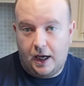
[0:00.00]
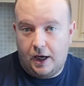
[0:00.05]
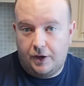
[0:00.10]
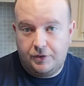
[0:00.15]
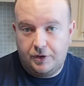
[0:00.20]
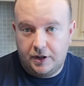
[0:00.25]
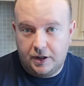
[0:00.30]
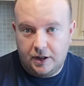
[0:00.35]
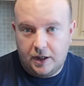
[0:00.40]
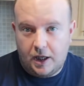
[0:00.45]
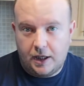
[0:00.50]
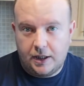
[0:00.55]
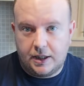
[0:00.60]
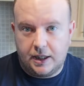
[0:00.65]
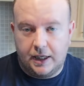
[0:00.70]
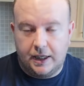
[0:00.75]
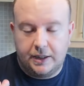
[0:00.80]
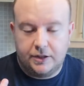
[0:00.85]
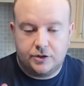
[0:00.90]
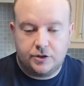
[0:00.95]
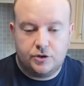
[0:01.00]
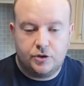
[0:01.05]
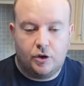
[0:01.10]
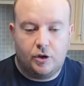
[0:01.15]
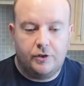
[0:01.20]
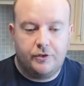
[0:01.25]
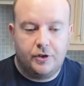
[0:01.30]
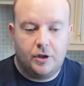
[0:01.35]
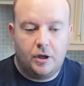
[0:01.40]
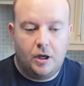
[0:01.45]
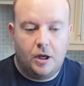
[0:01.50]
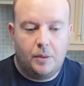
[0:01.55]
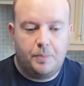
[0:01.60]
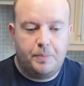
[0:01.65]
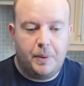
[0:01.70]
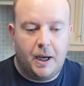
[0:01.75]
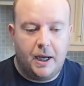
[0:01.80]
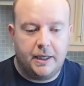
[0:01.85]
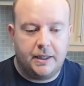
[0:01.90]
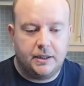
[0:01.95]
really like it. It's sort of a
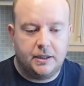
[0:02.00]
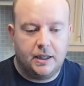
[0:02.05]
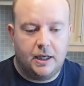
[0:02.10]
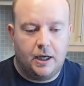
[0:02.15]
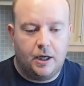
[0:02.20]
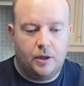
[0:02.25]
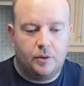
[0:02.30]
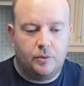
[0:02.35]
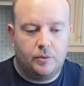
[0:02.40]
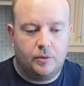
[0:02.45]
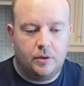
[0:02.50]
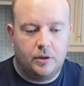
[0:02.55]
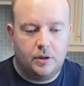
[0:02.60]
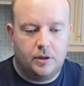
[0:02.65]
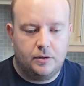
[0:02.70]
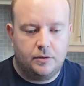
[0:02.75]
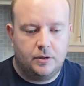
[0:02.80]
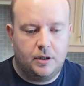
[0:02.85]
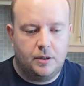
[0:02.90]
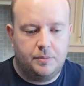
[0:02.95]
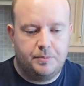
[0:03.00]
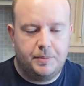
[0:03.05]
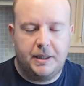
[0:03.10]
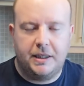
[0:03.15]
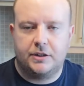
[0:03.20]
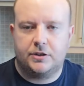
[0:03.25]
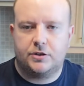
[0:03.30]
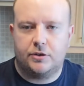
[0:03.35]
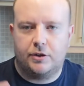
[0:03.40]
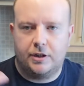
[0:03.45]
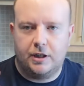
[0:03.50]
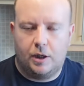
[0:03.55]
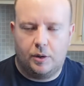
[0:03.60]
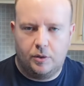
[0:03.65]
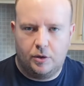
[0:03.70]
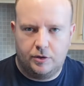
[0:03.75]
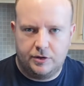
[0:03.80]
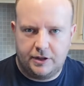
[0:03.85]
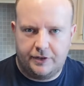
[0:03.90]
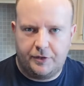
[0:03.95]
beer that I'll
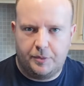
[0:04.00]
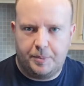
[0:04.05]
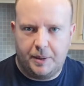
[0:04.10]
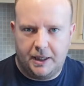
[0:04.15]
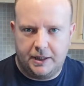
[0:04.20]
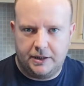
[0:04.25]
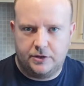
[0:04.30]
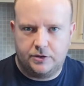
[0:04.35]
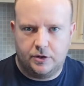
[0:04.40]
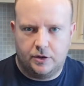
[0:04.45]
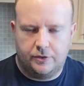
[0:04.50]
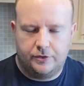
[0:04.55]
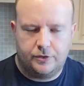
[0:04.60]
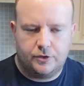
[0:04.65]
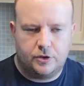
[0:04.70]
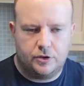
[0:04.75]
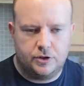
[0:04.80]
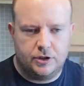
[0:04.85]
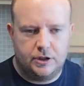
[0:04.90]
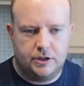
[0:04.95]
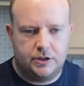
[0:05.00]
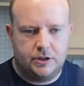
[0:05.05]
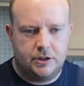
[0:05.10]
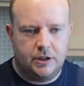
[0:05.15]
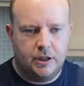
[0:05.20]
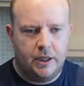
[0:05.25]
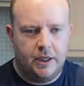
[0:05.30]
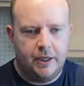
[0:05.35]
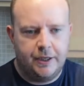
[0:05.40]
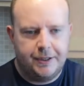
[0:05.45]
always have a pint of, because it's